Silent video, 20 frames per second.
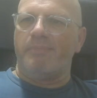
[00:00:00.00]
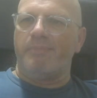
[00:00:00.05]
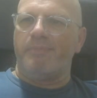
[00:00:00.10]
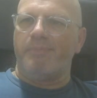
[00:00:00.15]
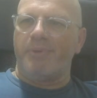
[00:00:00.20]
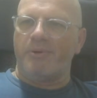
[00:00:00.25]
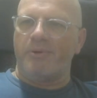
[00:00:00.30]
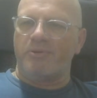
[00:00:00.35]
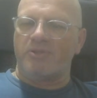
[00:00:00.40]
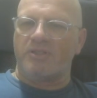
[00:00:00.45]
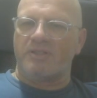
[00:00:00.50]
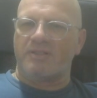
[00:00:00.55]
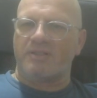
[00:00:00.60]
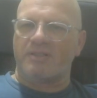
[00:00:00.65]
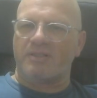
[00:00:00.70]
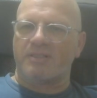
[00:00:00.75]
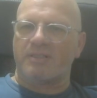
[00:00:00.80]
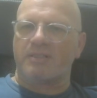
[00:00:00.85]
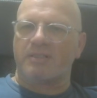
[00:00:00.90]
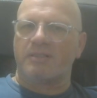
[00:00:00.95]

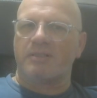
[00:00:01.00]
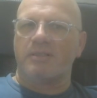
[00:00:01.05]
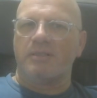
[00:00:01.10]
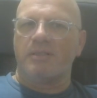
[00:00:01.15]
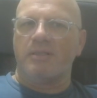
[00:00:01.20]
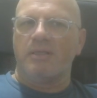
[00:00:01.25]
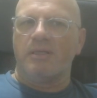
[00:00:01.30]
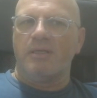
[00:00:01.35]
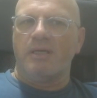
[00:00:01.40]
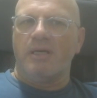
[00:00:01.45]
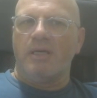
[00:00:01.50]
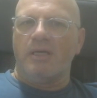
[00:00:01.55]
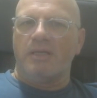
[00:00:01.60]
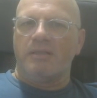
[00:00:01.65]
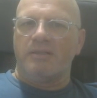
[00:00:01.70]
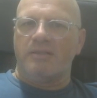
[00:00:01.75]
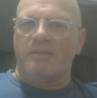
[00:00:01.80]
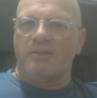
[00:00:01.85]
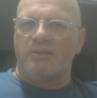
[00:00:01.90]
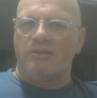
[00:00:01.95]
purchase,
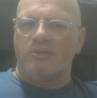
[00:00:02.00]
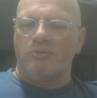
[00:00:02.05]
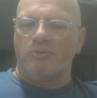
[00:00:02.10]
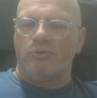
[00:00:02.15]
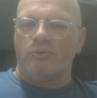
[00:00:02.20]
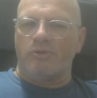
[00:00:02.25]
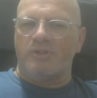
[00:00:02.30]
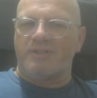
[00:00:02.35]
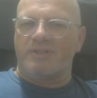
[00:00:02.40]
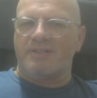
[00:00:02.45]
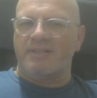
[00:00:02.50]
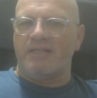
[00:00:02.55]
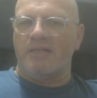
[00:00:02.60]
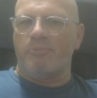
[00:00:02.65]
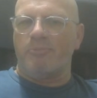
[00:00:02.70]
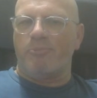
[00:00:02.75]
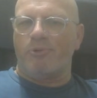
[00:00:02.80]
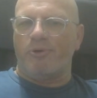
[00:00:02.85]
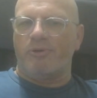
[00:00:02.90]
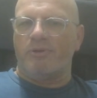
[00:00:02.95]
to the sell
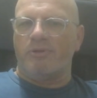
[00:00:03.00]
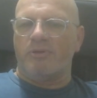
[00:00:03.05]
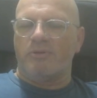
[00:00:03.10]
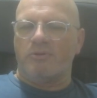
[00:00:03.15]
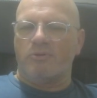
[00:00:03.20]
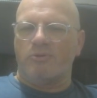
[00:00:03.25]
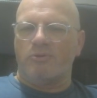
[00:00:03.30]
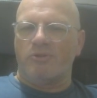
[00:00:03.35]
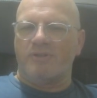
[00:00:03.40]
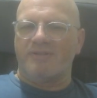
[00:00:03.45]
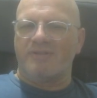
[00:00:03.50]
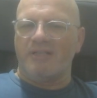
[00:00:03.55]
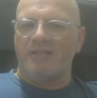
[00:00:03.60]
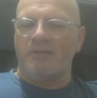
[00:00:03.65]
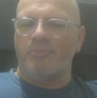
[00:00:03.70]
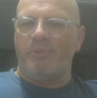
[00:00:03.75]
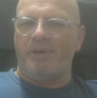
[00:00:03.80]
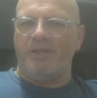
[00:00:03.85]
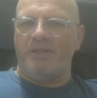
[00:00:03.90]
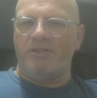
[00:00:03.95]

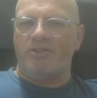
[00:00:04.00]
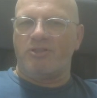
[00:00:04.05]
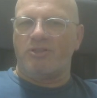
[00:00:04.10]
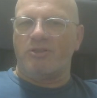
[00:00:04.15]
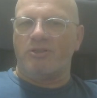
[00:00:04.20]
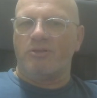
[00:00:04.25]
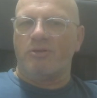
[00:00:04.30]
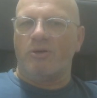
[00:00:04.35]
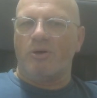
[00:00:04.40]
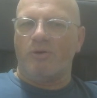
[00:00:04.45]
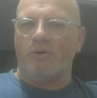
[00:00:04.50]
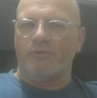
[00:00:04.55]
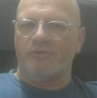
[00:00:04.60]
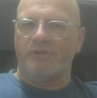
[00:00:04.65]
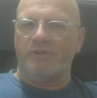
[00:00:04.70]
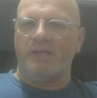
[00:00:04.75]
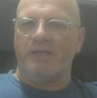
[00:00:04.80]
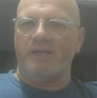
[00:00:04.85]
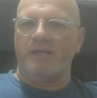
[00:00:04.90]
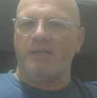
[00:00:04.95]
page of
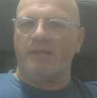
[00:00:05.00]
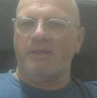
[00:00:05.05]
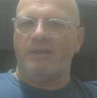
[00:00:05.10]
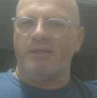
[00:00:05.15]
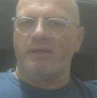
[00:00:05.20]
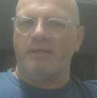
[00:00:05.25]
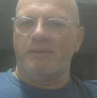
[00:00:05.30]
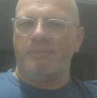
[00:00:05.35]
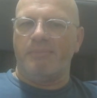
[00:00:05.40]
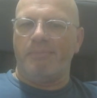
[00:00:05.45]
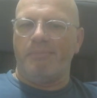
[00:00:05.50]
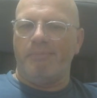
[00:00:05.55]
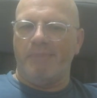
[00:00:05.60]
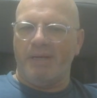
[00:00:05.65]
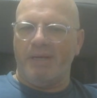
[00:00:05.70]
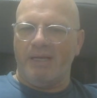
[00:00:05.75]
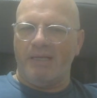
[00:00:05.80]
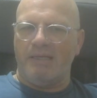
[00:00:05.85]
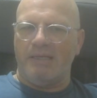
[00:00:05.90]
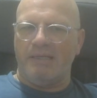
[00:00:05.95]
the
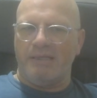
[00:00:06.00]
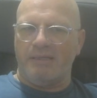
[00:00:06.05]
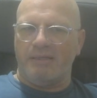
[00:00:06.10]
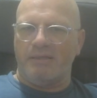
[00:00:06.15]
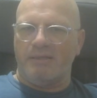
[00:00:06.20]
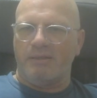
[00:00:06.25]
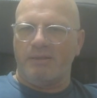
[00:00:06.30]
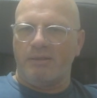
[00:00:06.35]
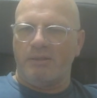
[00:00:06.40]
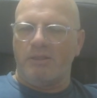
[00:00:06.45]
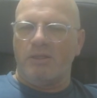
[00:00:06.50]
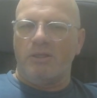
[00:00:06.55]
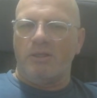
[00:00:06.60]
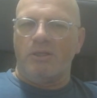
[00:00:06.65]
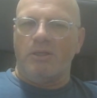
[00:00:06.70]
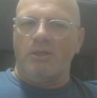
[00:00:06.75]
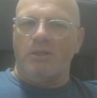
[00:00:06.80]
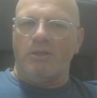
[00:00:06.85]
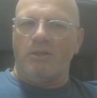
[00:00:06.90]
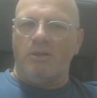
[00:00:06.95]
Mega Link.
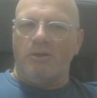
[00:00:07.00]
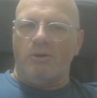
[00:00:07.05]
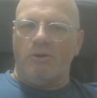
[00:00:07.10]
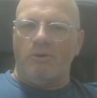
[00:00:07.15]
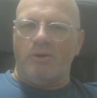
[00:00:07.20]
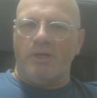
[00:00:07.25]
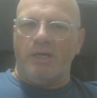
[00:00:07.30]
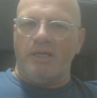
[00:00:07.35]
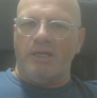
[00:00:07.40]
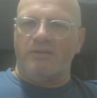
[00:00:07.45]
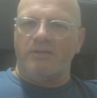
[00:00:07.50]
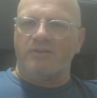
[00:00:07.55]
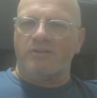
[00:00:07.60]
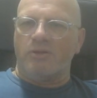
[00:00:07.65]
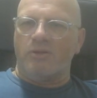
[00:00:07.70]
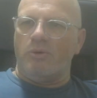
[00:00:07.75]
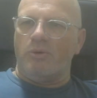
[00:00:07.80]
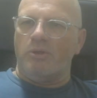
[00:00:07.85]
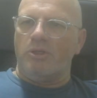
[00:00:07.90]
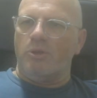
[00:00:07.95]
Okay,
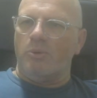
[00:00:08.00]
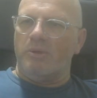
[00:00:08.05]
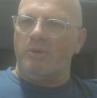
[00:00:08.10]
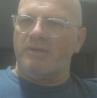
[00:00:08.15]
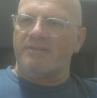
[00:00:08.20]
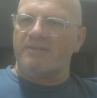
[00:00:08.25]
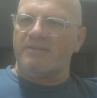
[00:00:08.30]
so you will